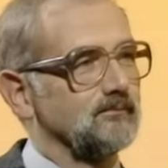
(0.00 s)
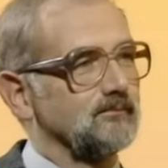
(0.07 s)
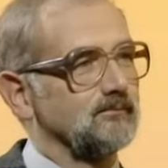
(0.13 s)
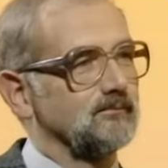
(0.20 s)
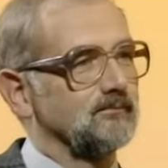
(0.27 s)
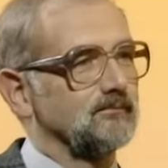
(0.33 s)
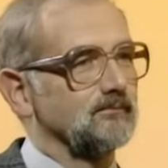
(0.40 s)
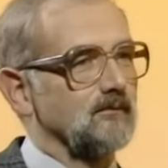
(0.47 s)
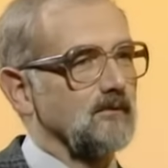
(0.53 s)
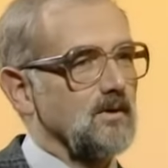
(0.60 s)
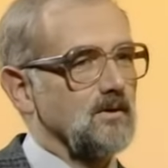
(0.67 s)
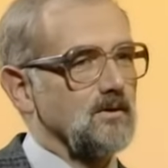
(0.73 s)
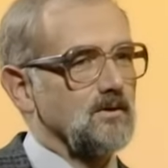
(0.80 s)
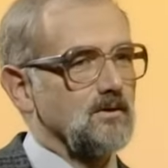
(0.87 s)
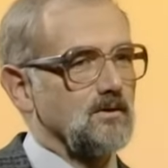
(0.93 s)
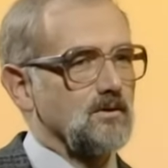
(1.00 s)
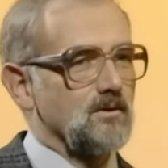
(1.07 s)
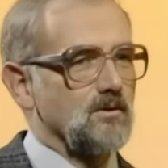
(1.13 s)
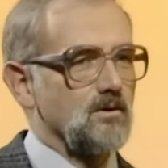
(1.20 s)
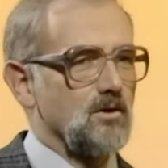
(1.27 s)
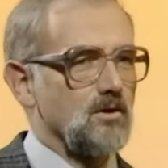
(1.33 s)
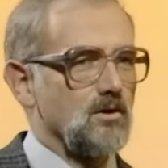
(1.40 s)
man, Manfred, at all?
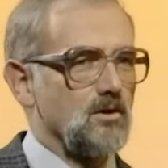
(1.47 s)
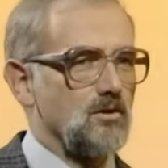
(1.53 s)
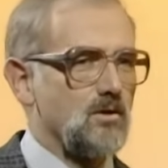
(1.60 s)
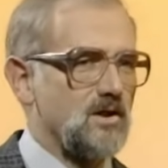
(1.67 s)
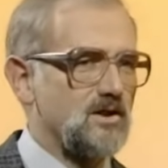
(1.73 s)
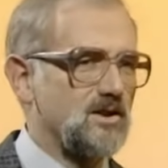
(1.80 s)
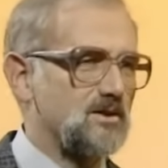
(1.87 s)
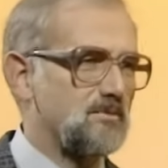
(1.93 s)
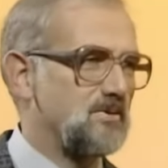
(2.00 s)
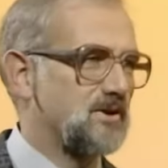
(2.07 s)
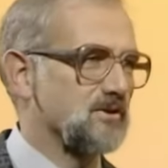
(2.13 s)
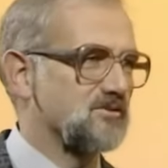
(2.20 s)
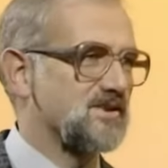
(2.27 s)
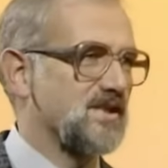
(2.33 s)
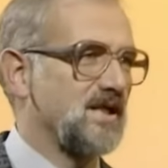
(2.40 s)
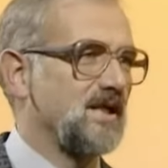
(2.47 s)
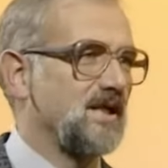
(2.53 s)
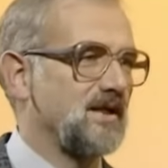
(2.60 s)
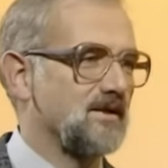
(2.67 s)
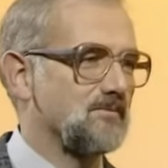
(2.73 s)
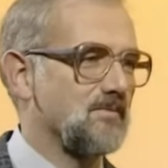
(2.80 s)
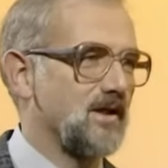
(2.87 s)
Oh, I did a bit of
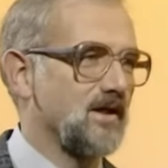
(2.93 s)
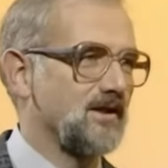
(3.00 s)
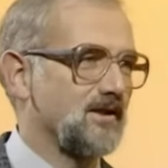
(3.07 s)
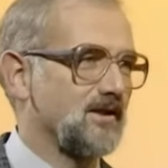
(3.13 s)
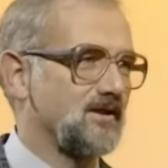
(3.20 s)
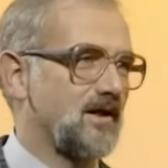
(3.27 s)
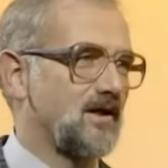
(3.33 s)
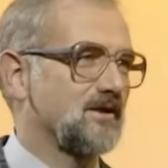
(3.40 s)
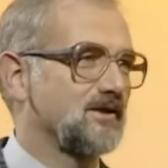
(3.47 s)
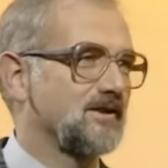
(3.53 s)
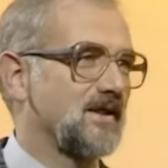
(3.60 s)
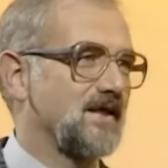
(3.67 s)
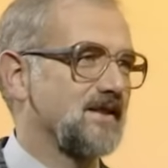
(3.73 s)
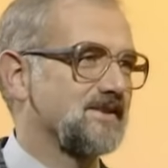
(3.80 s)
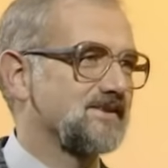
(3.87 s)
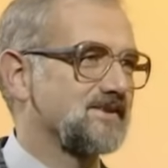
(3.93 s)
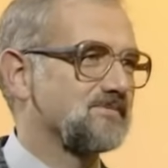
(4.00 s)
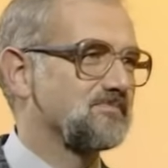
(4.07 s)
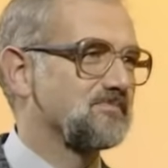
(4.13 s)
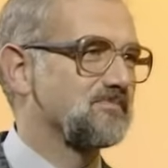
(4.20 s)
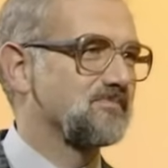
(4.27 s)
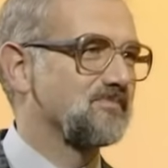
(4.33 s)
sailing in my younger days. In,
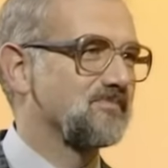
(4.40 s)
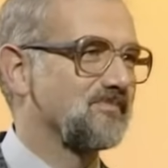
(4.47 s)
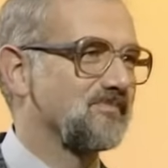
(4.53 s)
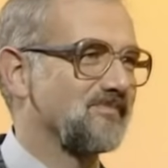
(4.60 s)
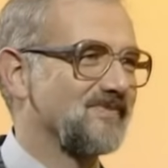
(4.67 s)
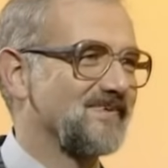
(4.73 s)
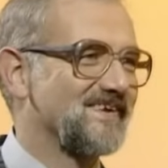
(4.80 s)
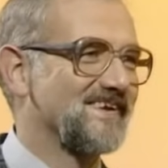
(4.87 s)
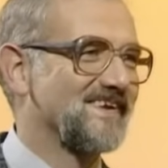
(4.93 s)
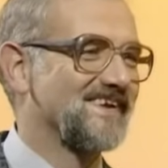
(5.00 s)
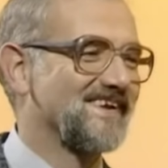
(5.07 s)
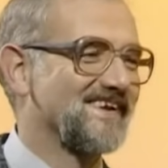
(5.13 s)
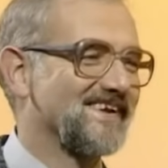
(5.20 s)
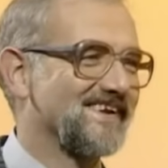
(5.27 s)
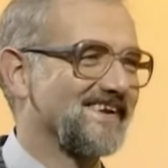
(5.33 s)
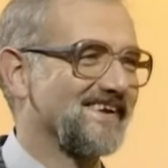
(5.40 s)
in, the younger days. All right,